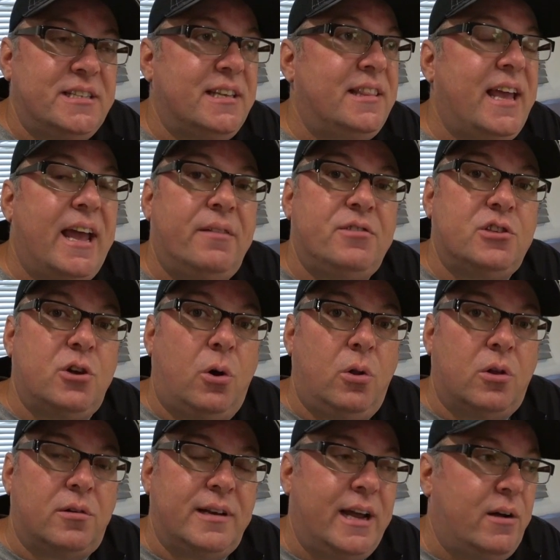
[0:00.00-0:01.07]
and they have
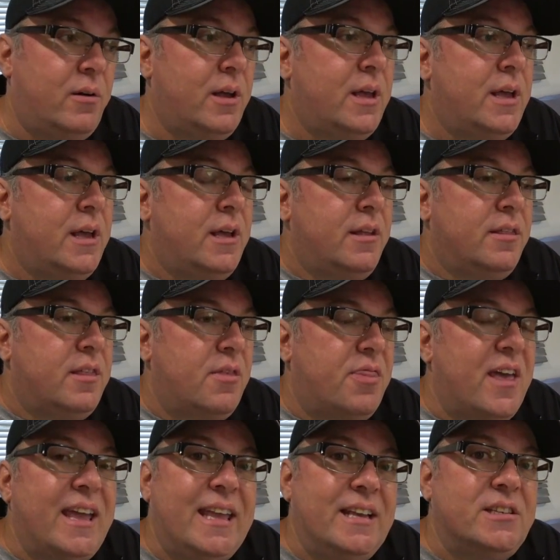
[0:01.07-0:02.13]
solar. Now, the
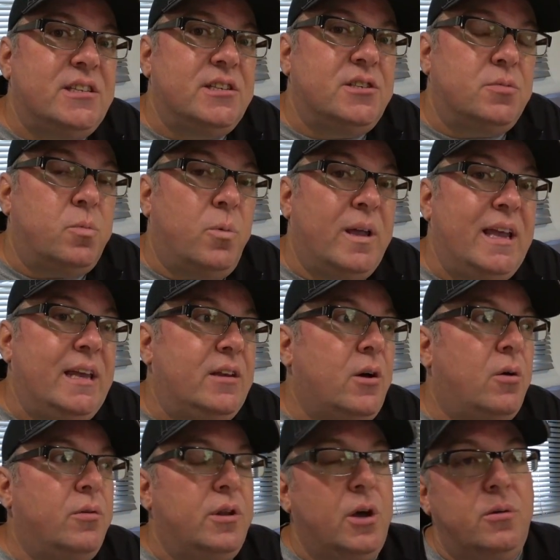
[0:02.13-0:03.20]
thing is we
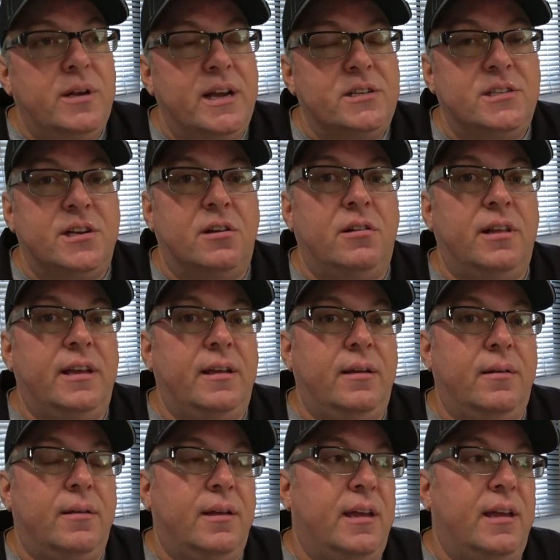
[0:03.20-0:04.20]
don't know necessarily